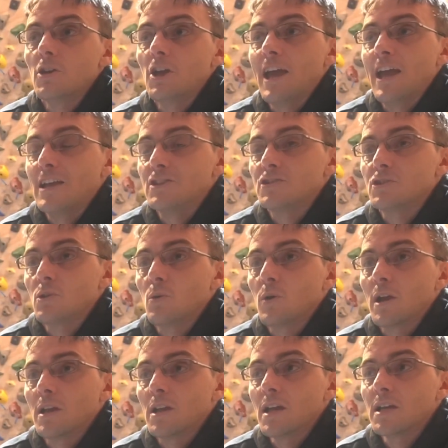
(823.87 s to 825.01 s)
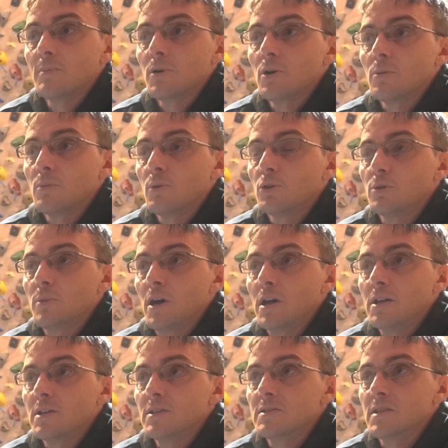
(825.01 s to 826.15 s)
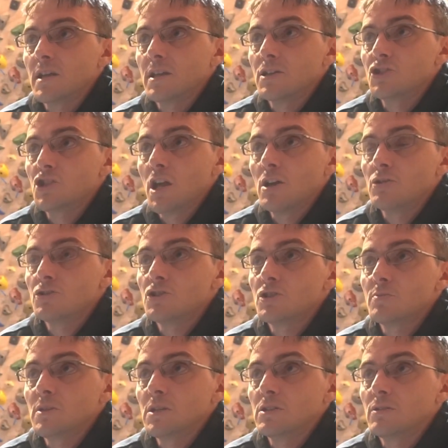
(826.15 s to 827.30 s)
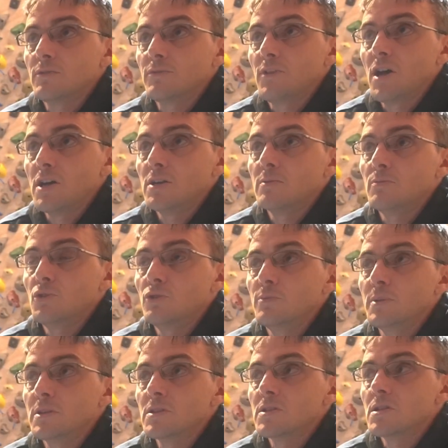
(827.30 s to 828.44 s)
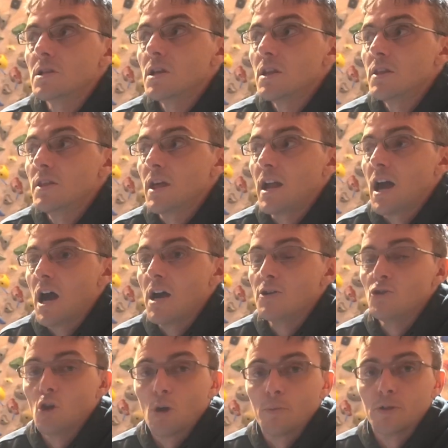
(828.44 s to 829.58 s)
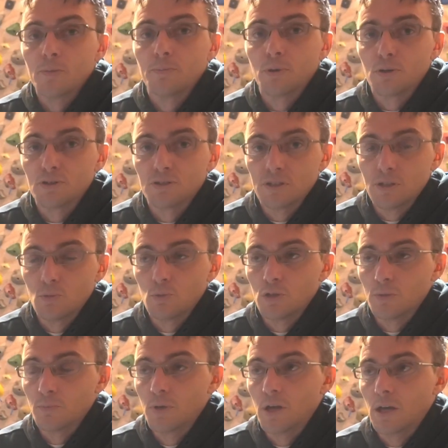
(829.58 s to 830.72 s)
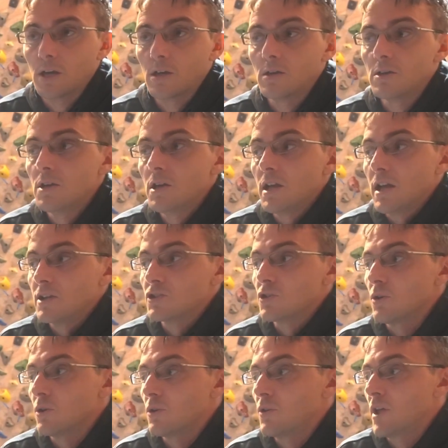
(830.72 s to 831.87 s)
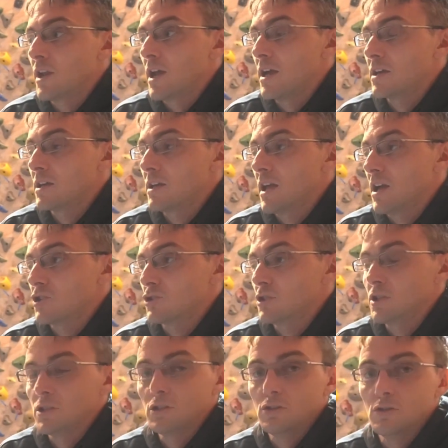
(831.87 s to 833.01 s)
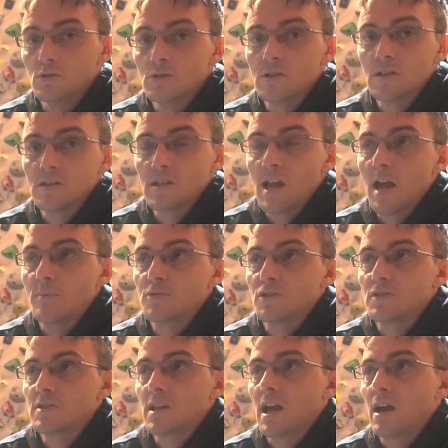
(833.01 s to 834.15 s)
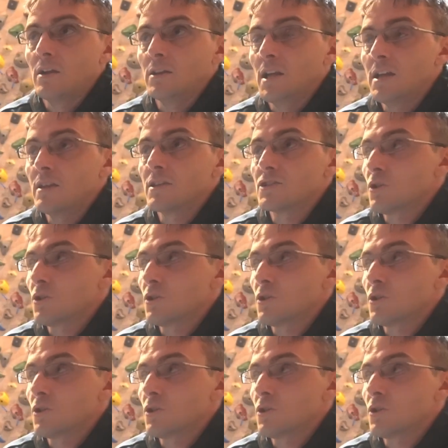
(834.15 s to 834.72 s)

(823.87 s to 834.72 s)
And so what I like about Boulderbot is that it challenges me to find movements that I normally personally wouldn't pick. And so then I can actually use this app to say, I like this